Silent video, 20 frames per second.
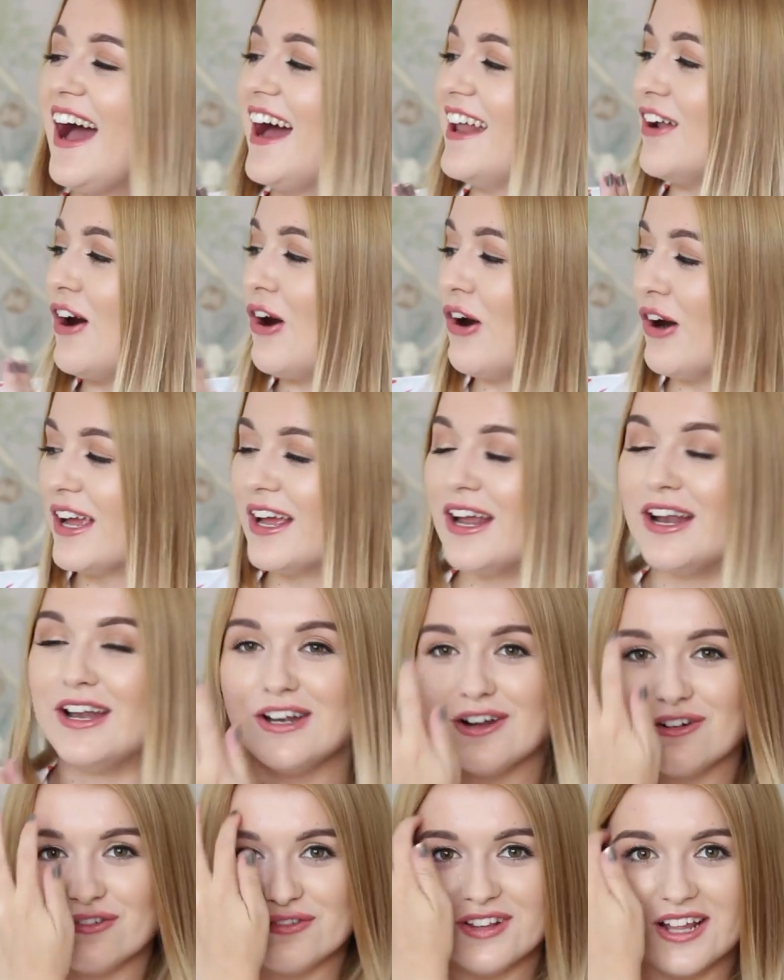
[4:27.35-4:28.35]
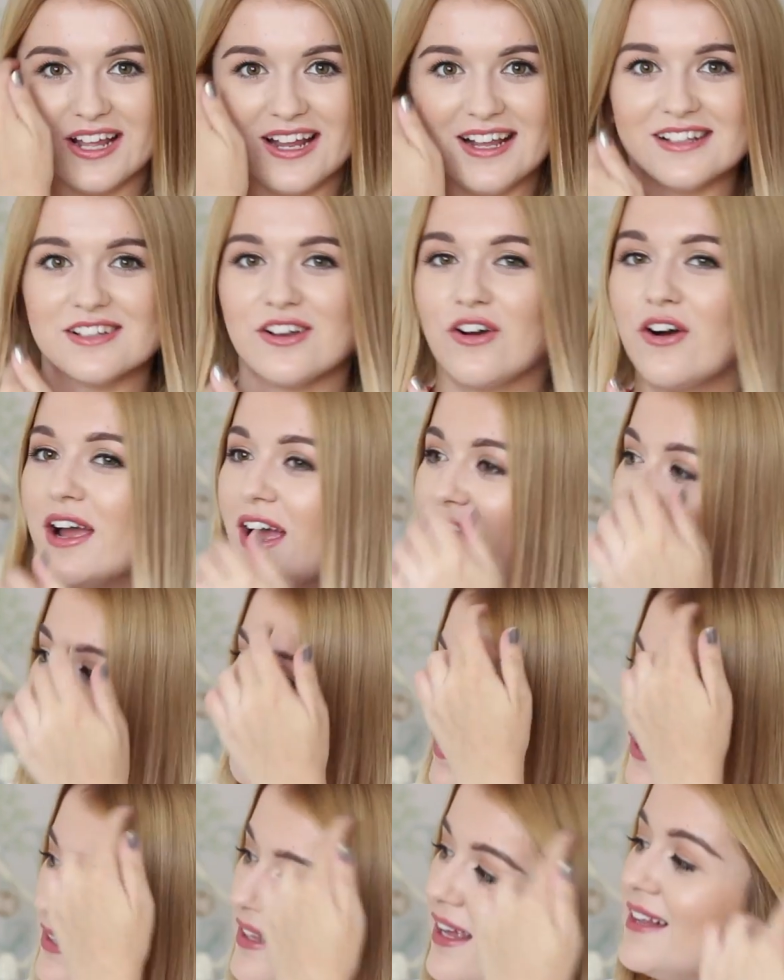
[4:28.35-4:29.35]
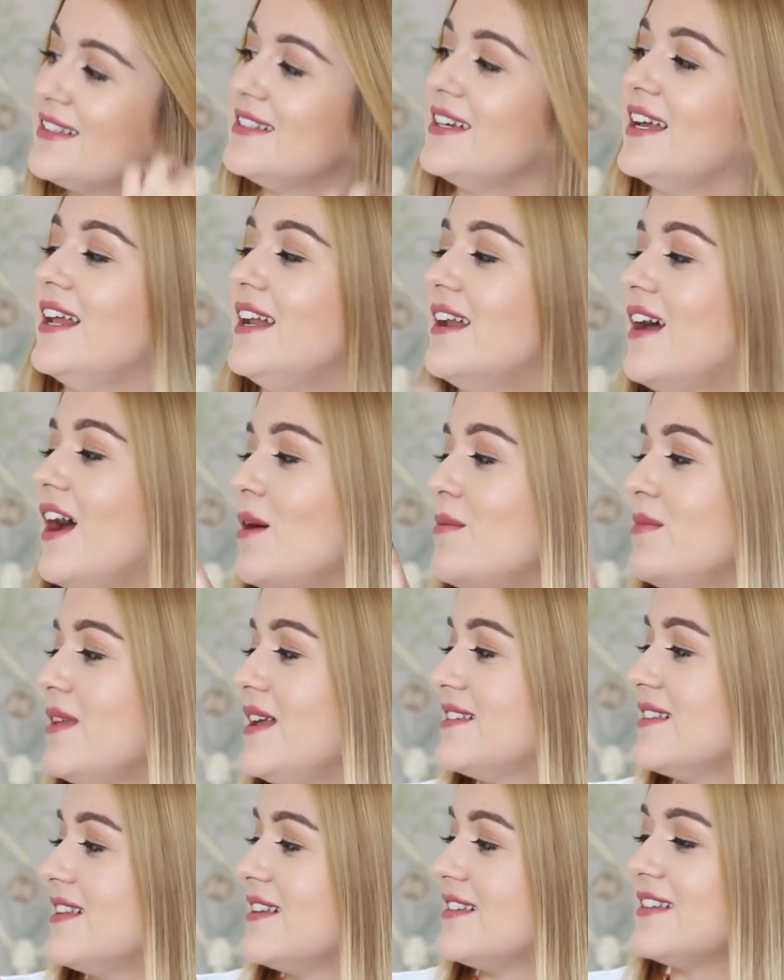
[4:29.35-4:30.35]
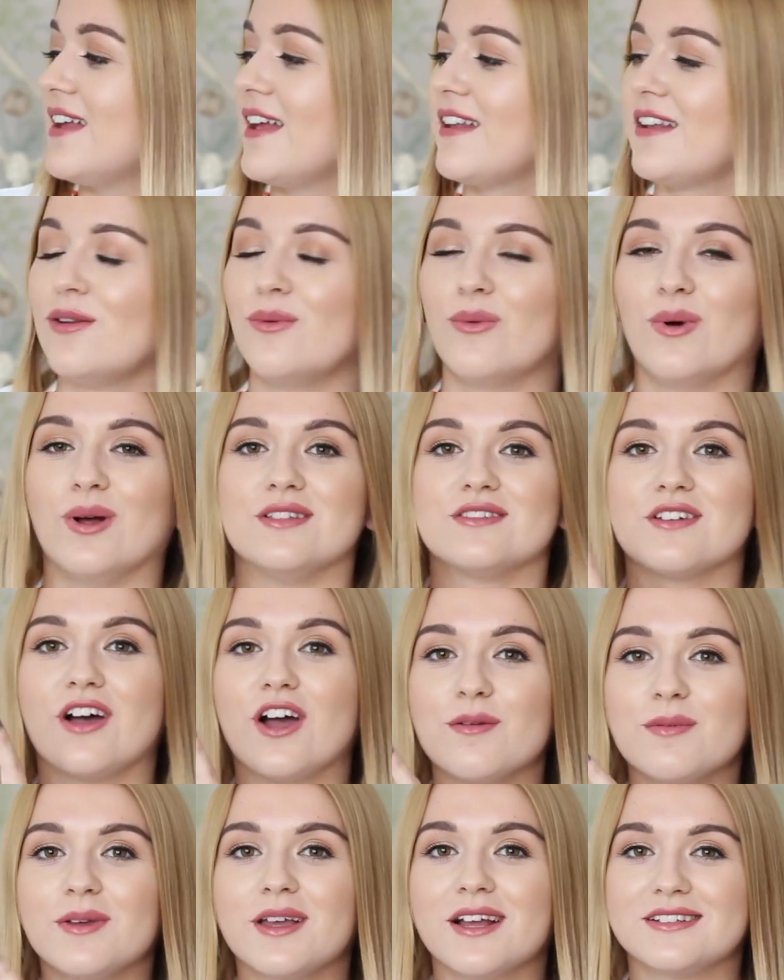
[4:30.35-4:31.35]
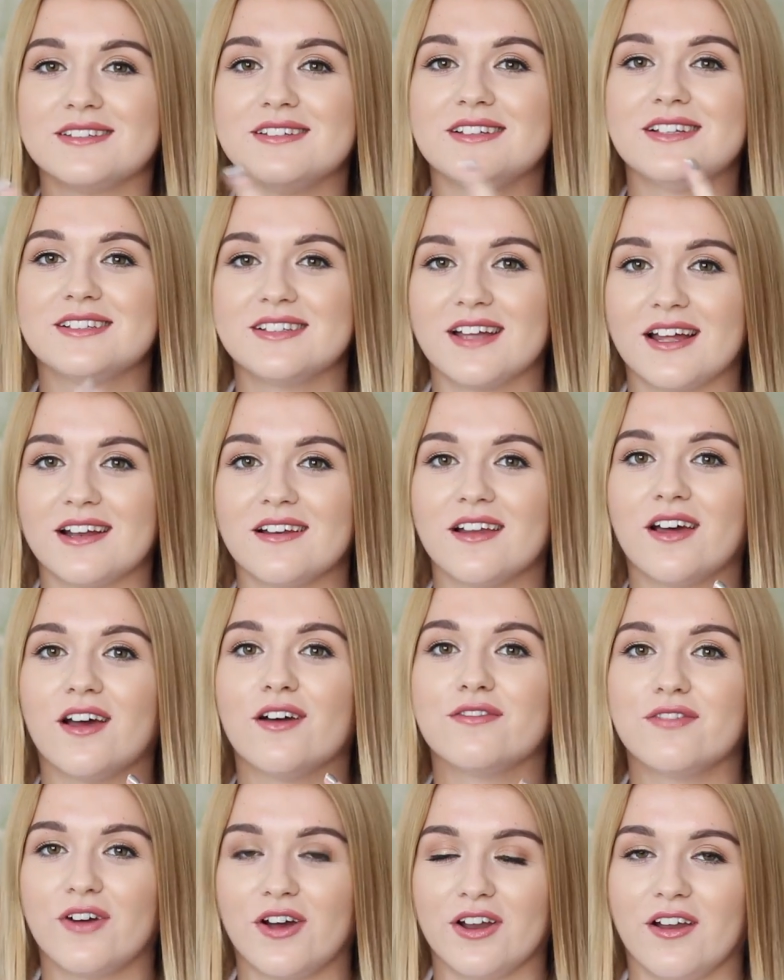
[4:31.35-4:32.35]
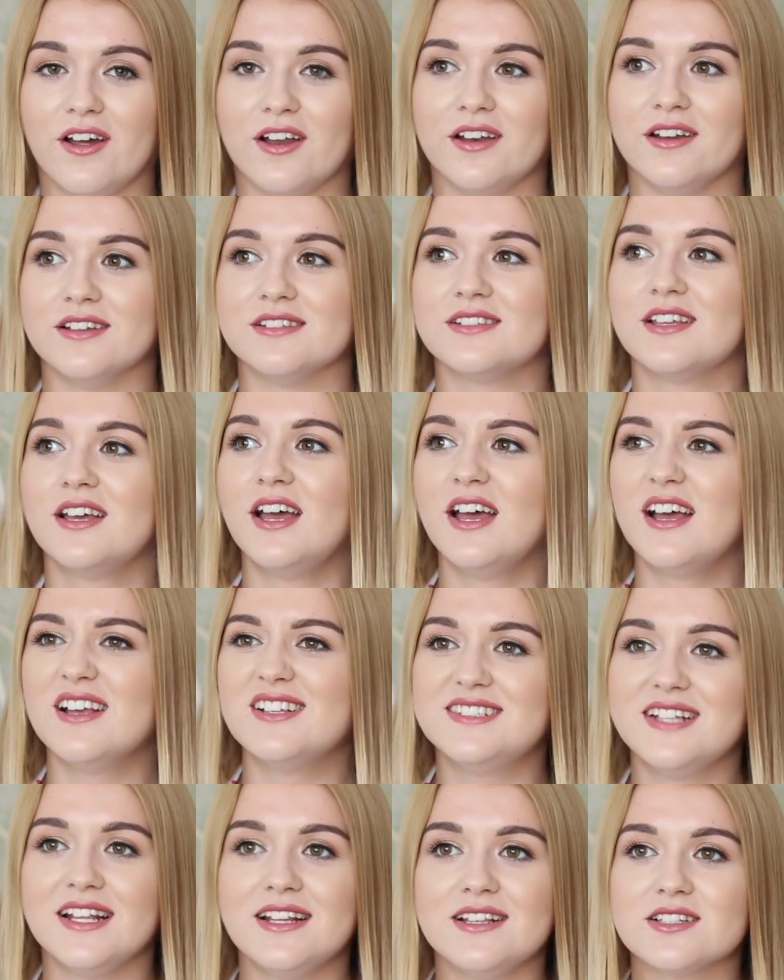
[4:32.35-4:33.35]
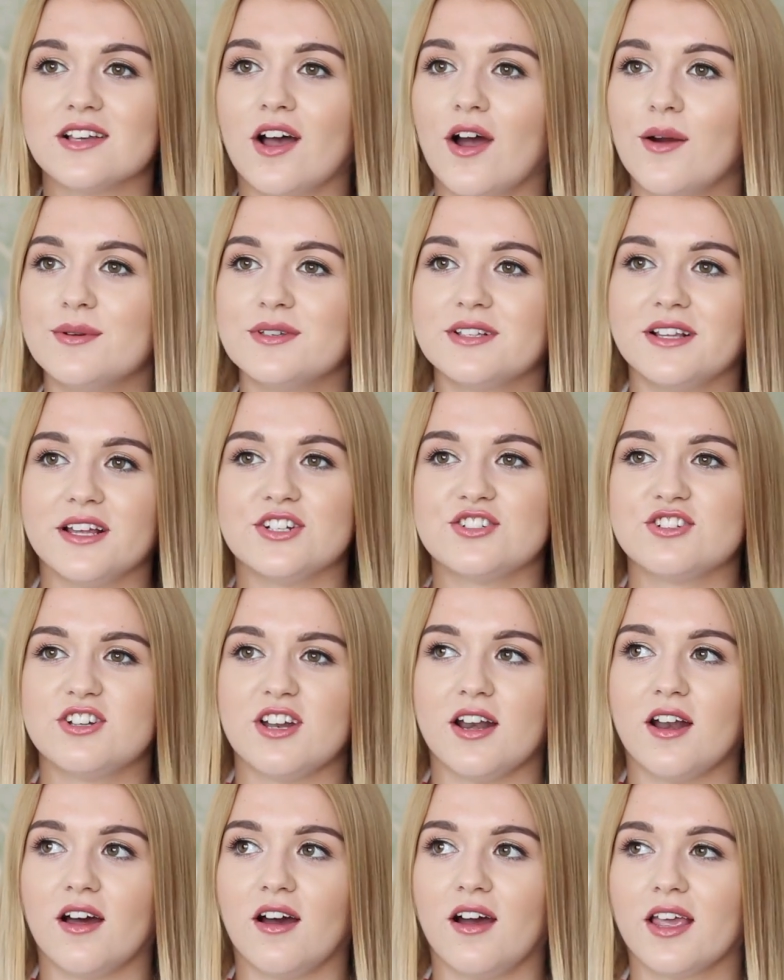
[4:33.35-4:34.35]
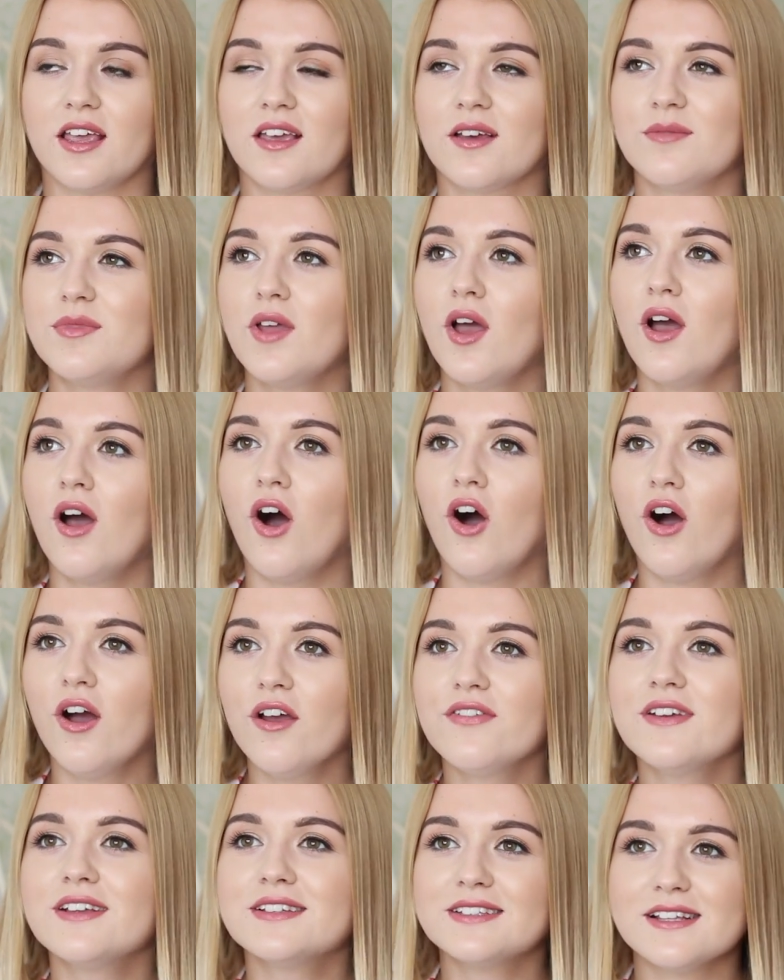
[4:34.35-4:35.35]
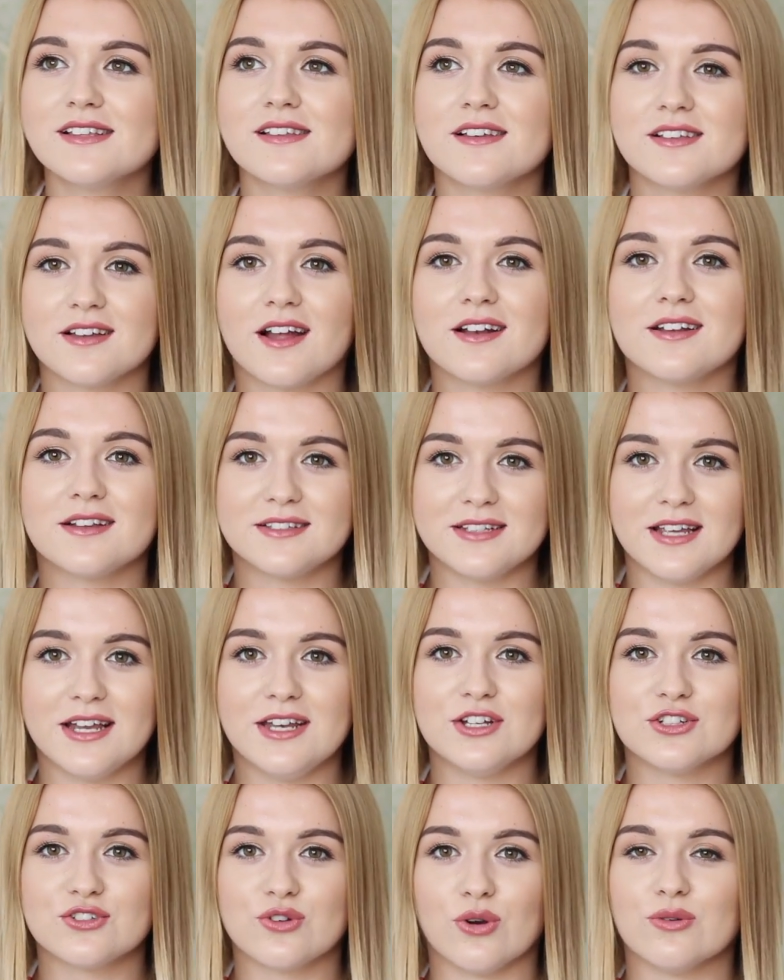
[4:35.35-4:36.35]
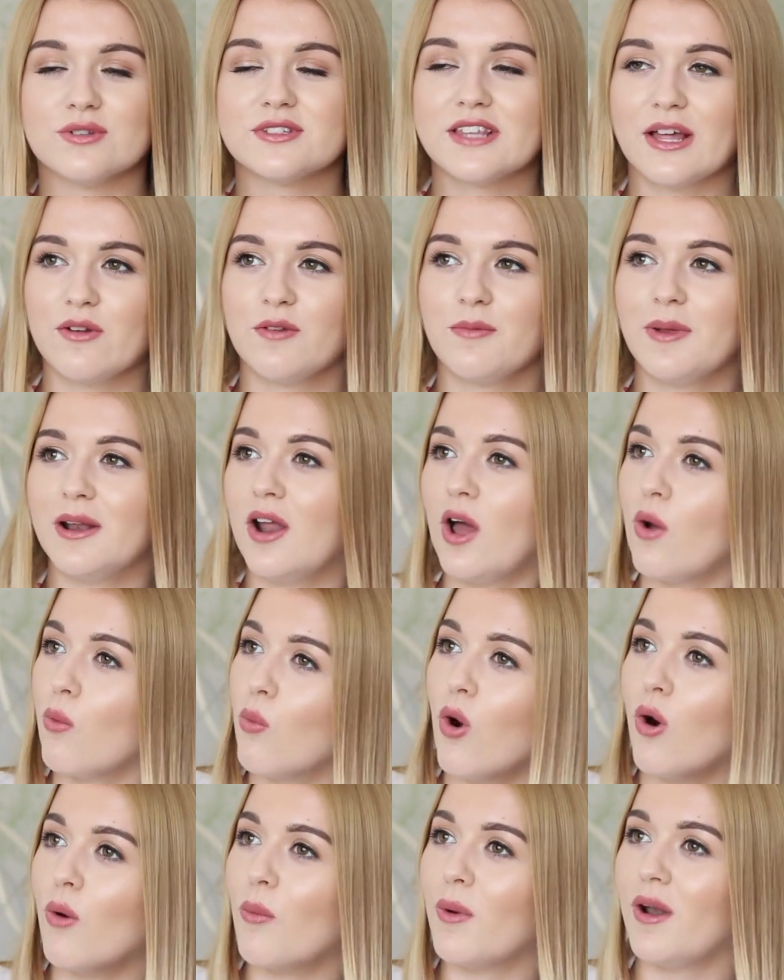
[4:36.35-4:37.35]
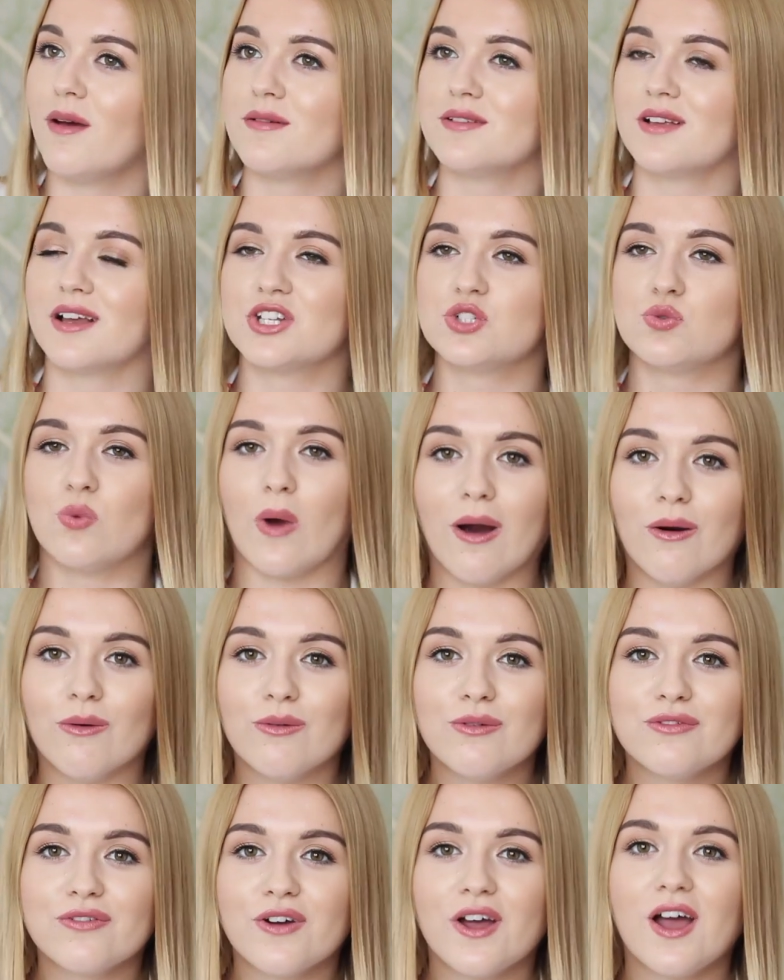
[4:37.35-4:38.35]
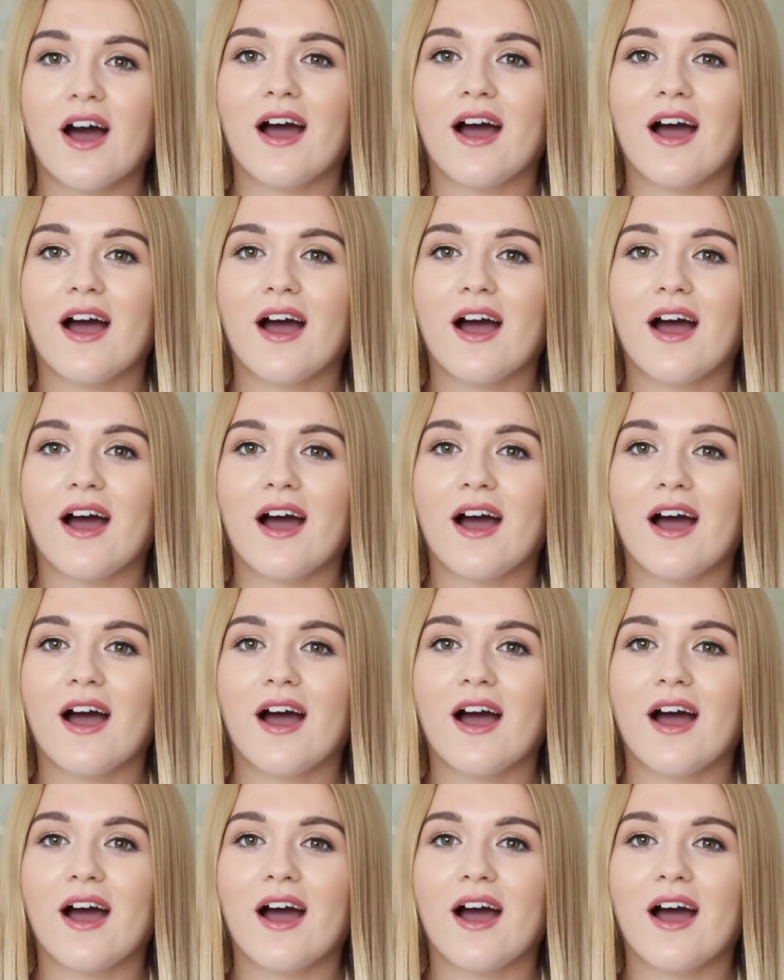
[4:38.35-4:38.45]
And I love these. I have been getting, these are the Stadler ones. I've been getting these Stadler fine liners since I was literally like, I think since I started senior school, so that would have been like what, when I was like 12?